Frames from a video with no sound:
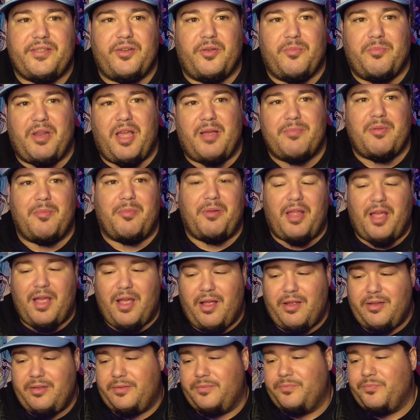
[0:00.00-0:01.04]
So, blah, blah,
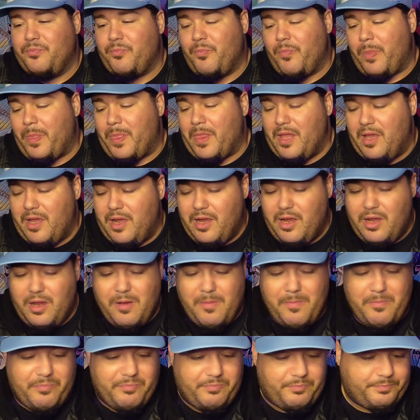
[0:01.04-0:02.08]
blah.
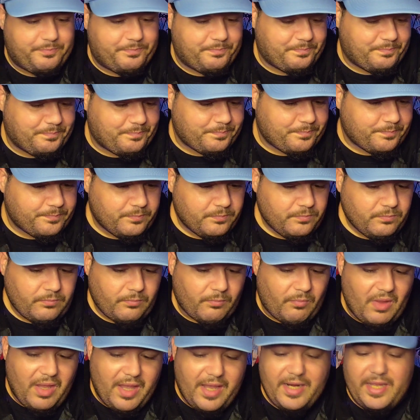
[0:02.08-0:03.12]

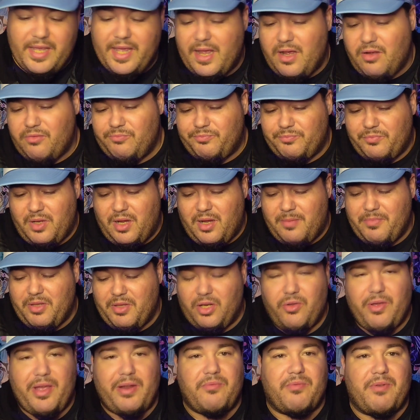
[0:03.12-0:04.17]
Anyhow, I'm going
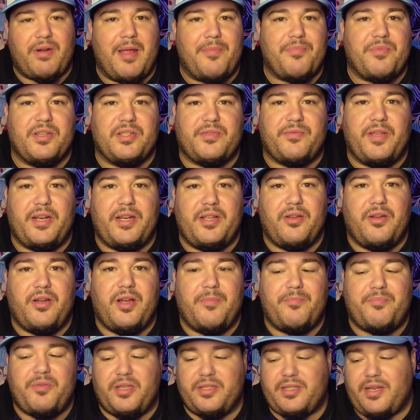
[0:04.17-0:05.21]
to go ahead and wrap this video
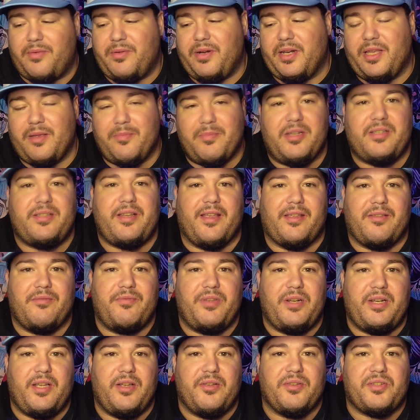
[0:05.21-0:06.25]
up because I want to get my second
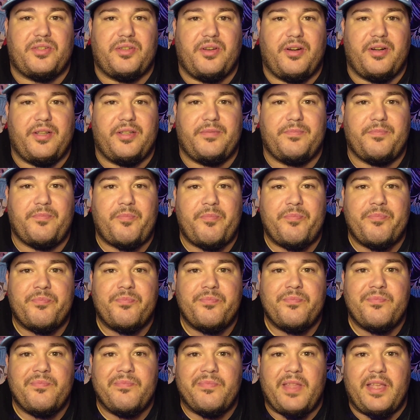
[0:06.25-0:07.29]
video started.
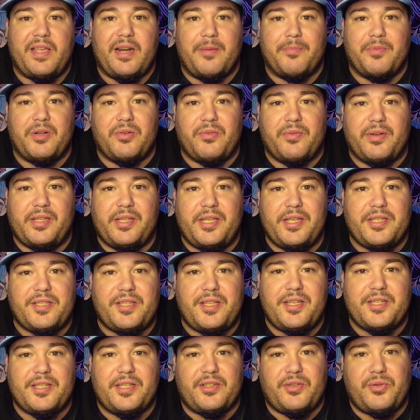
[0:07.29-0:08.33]
And I'm going to release
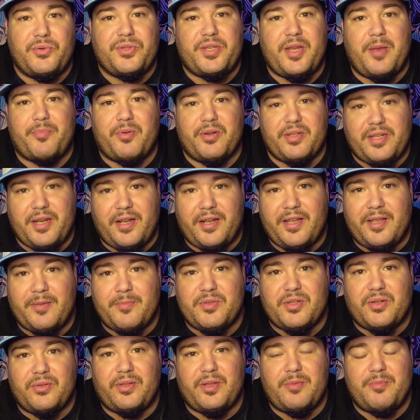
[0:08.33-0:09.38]
these at two separate
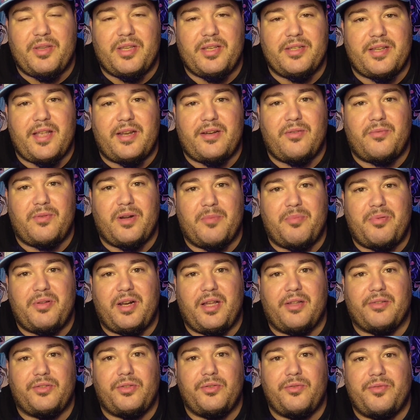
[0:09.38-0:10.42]
times only because I don't want to put
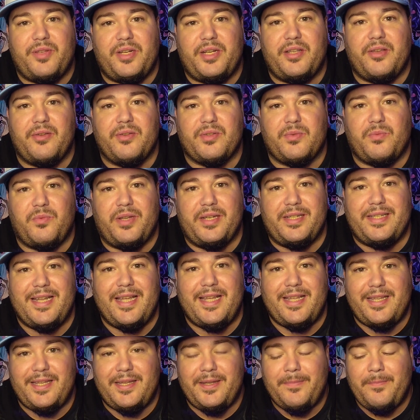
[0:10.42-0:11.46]
out two videos in one
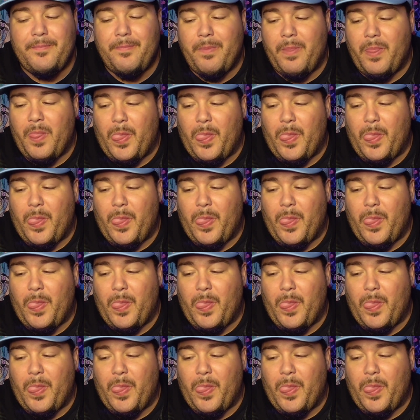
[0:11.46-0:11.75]
day.